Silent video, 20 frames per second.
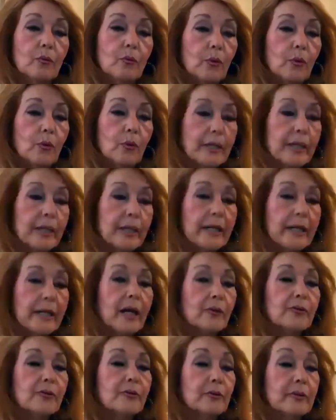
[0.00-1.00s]
want to go
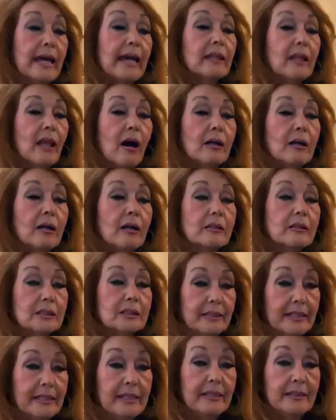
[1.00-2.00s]
through that loss
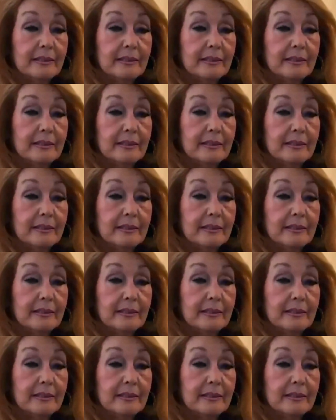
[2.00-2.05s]
again.